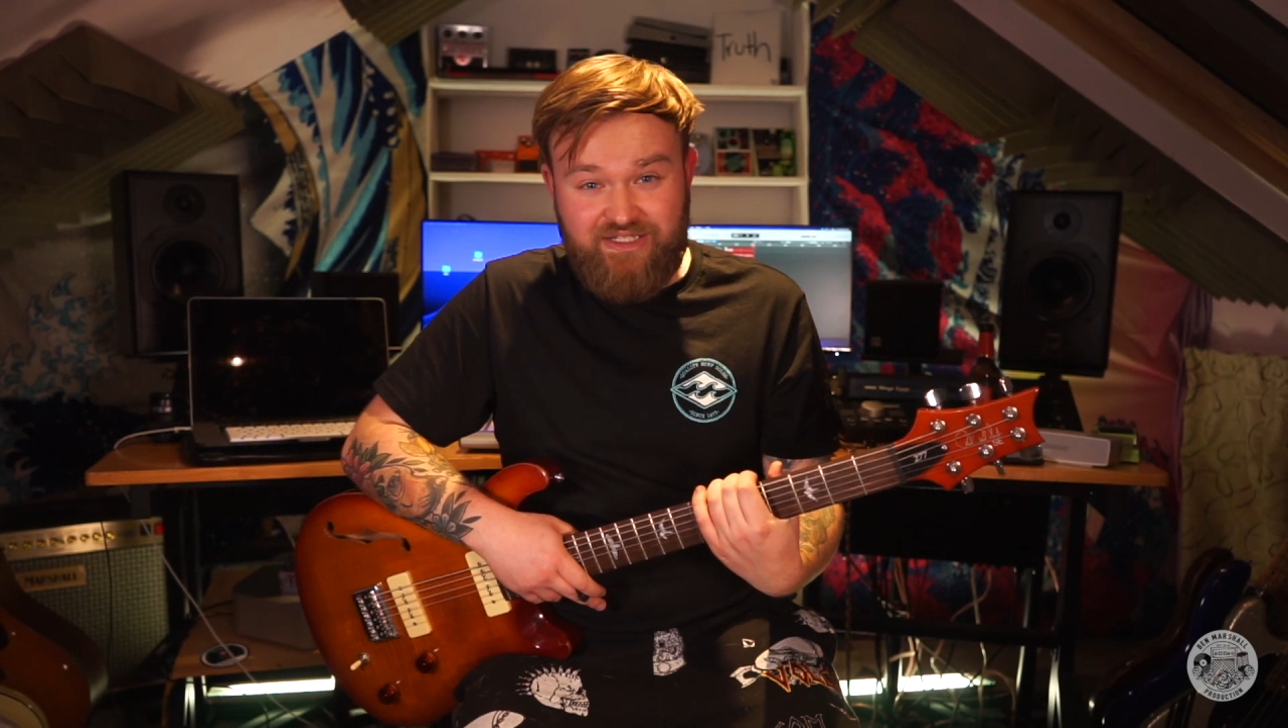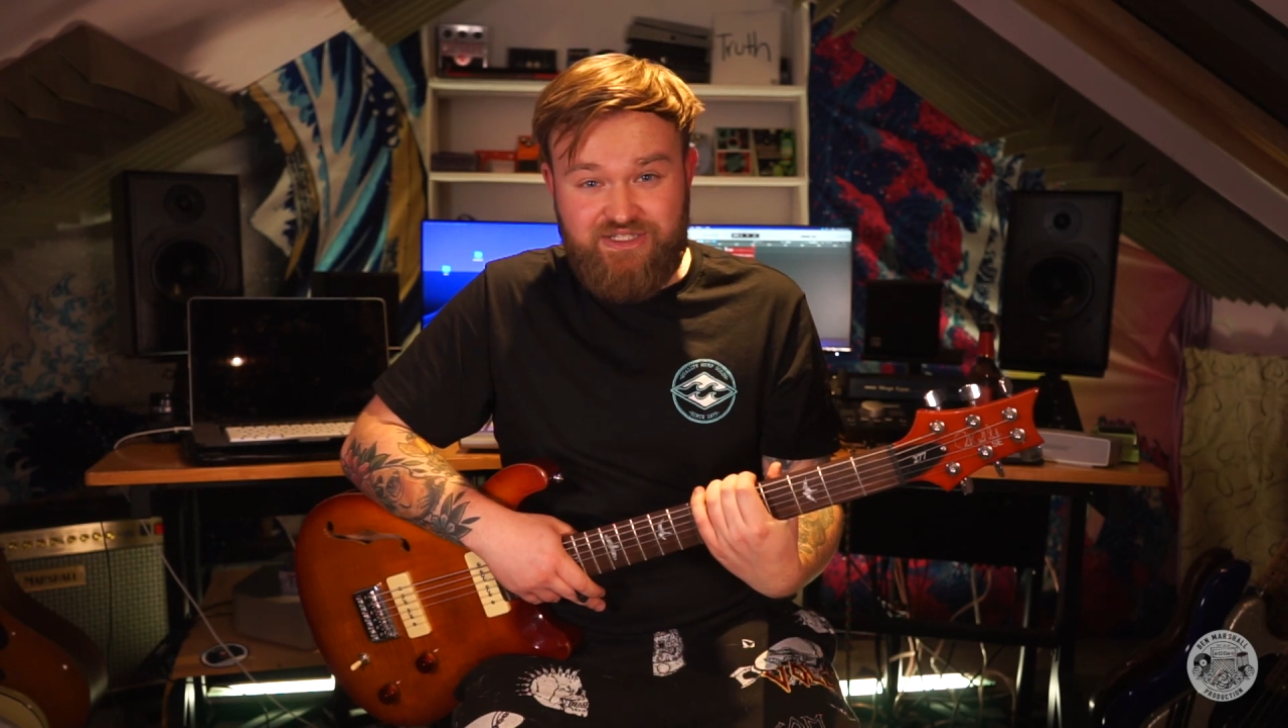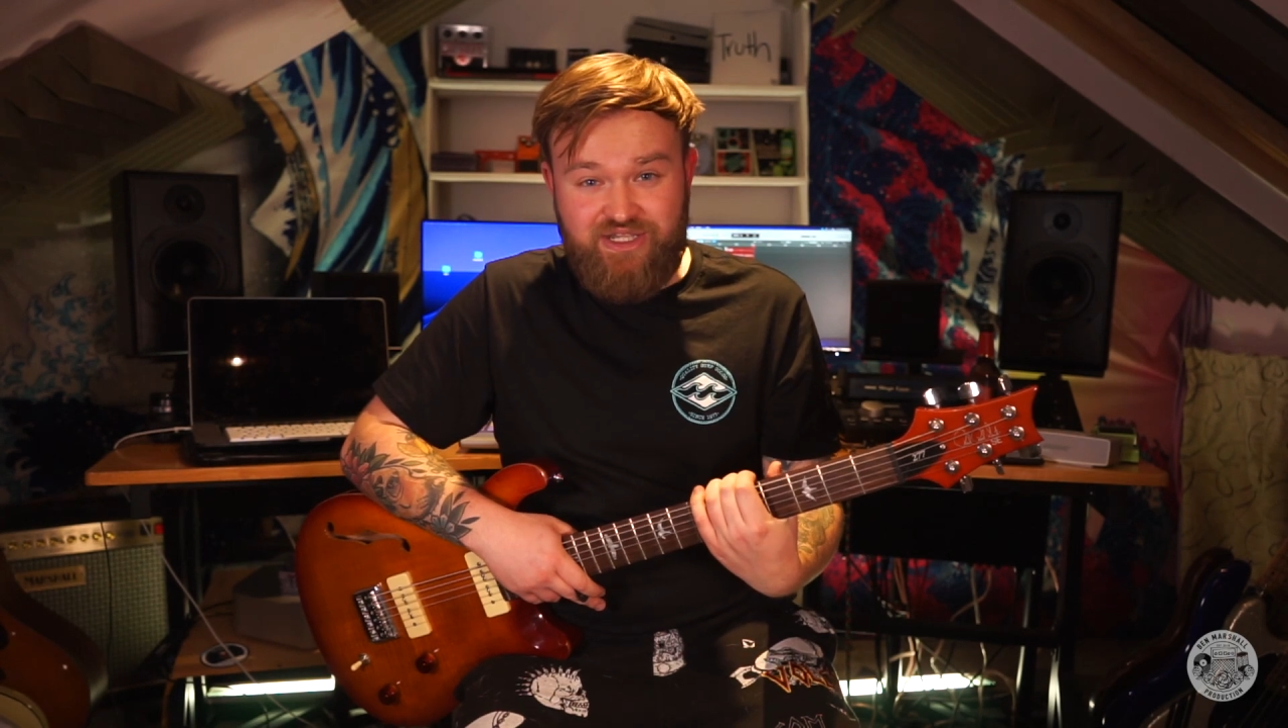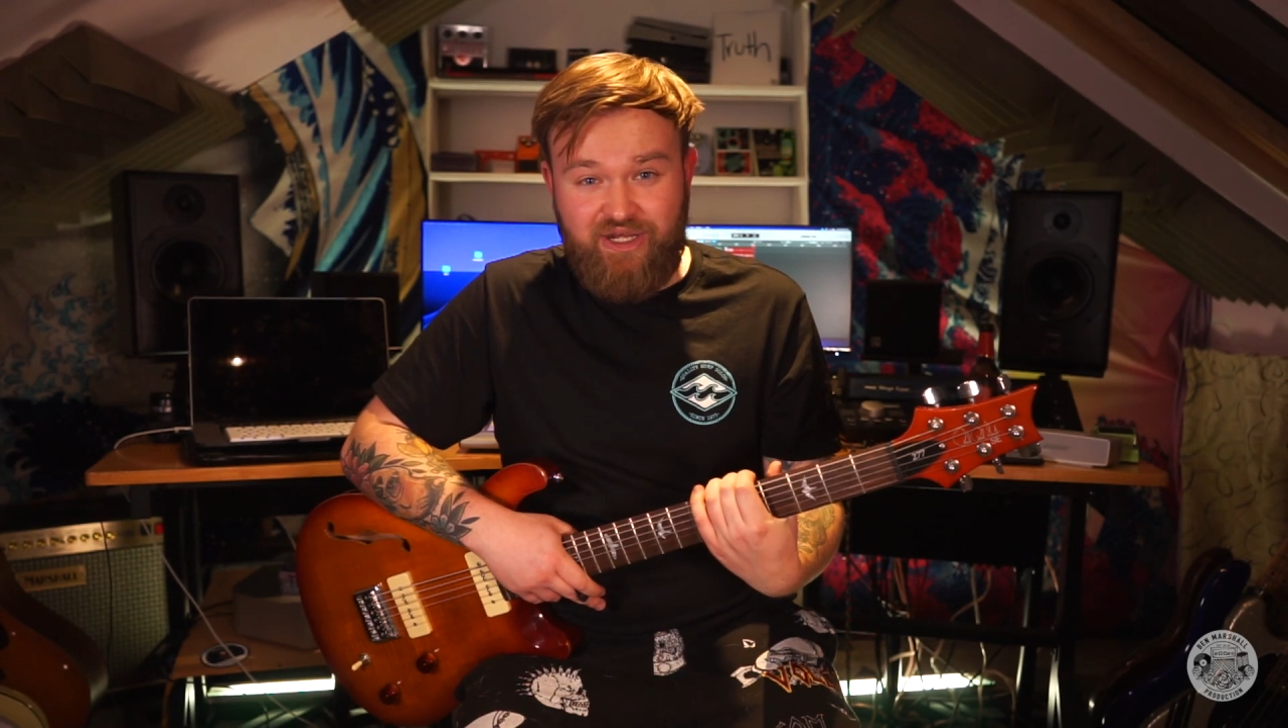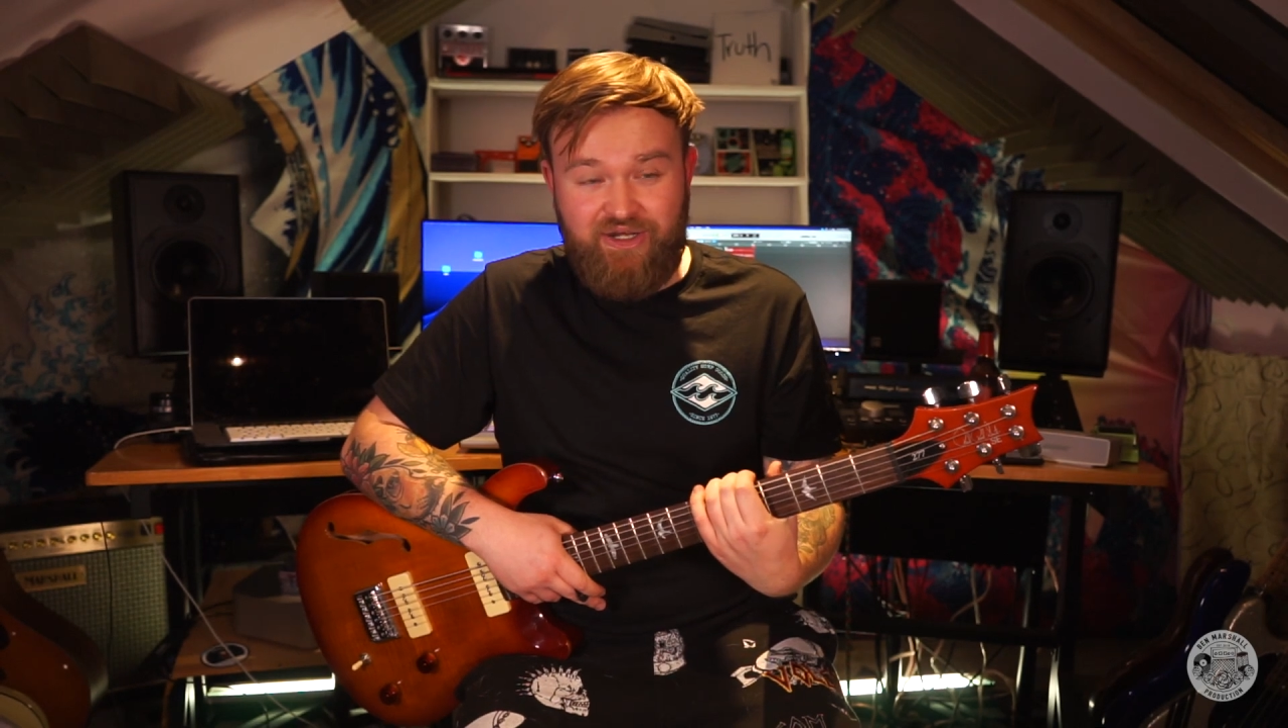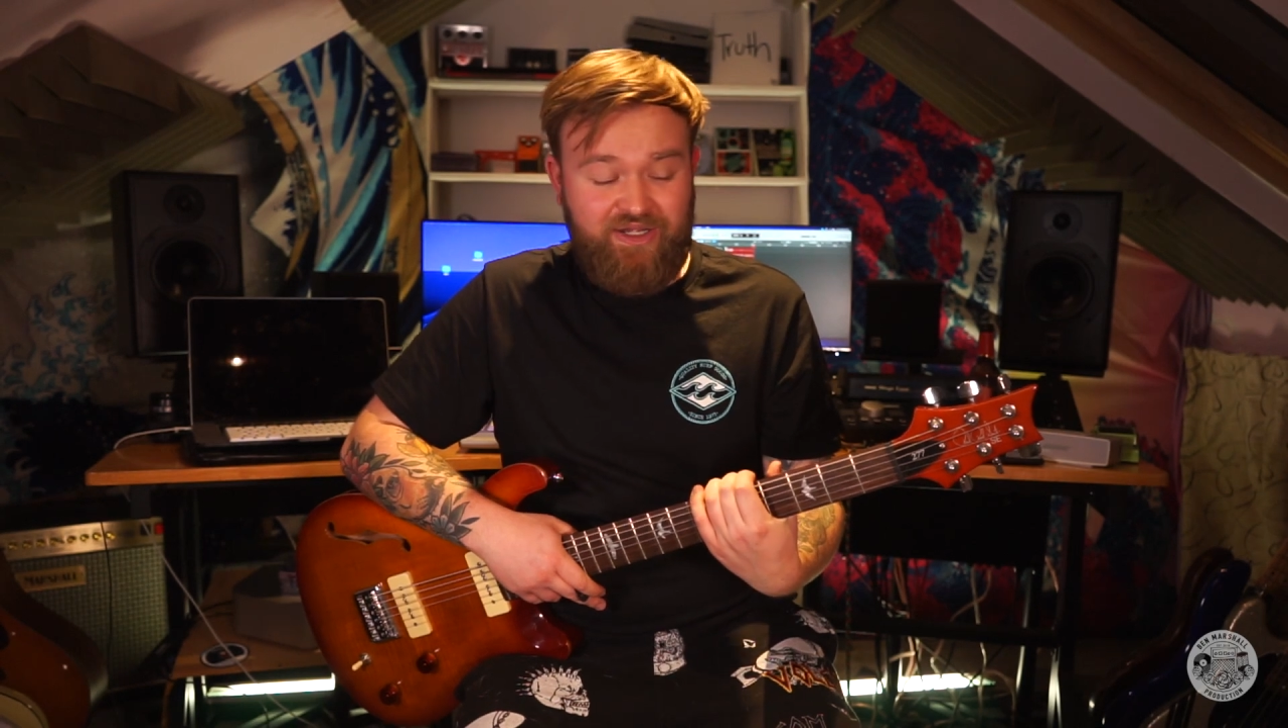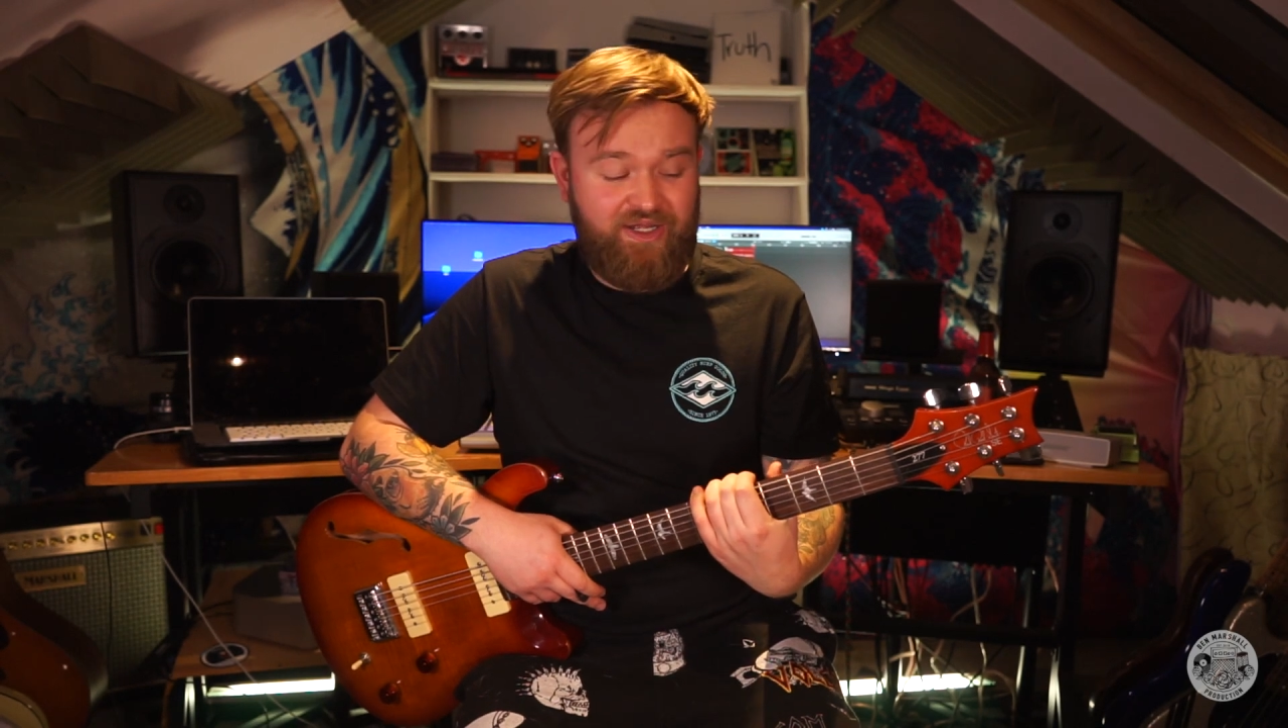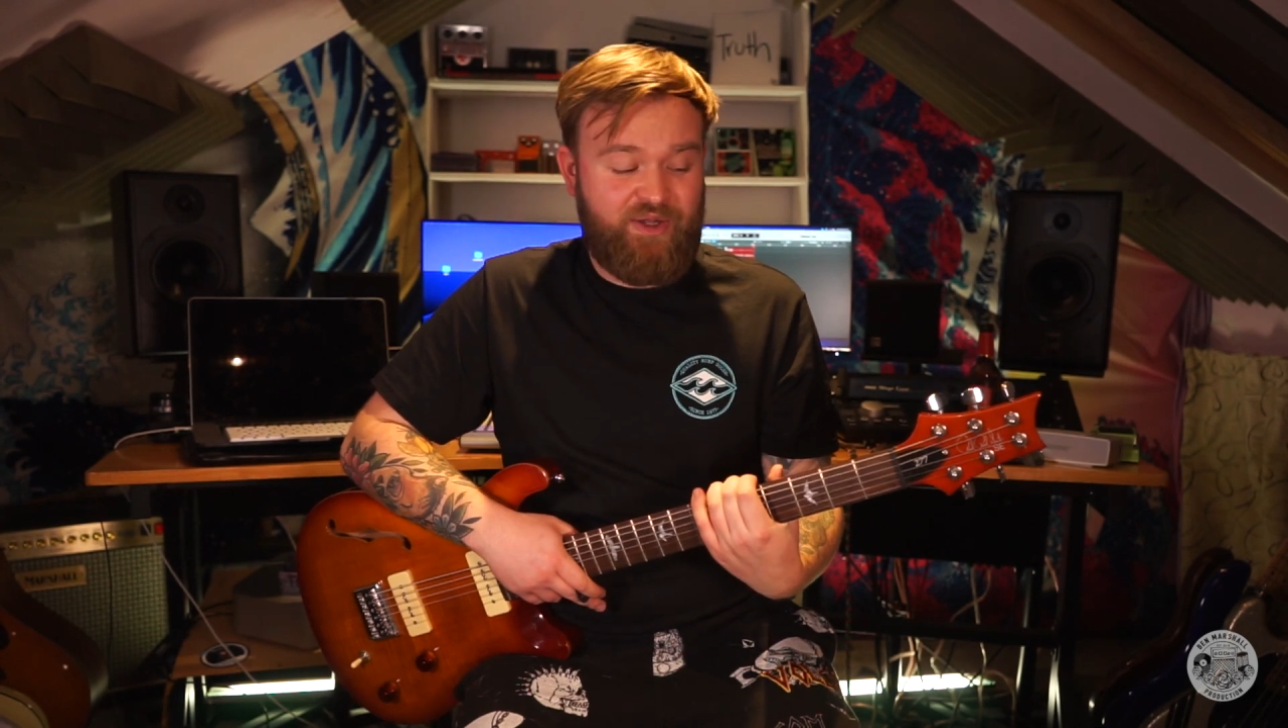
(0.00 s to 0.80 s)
guitar,